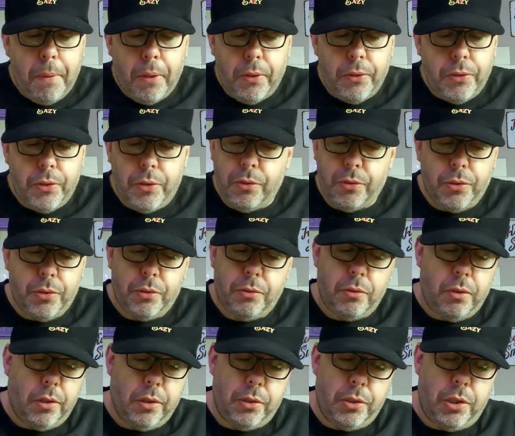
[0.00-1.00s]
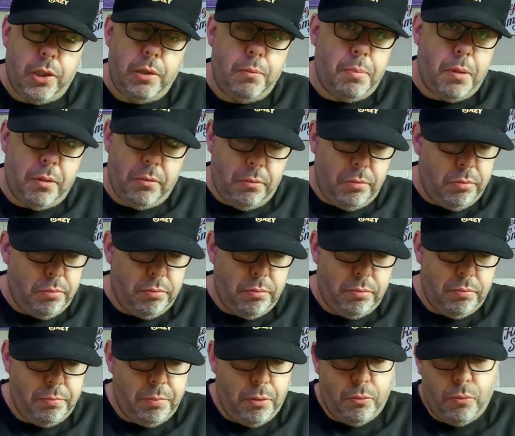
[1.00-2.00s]
It's just like cheapo,
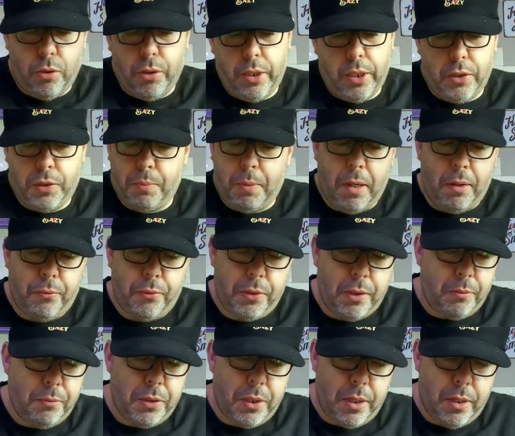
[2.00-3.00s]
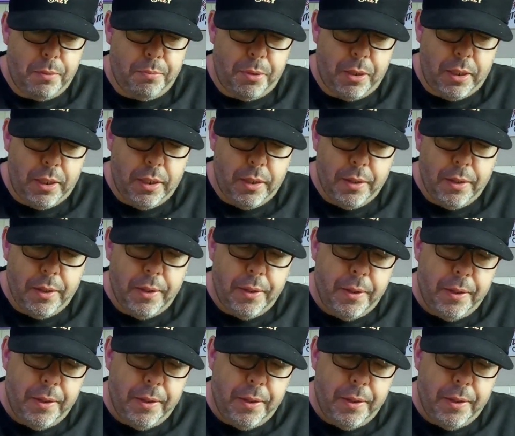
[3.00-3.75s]
but what do you expect for 79p?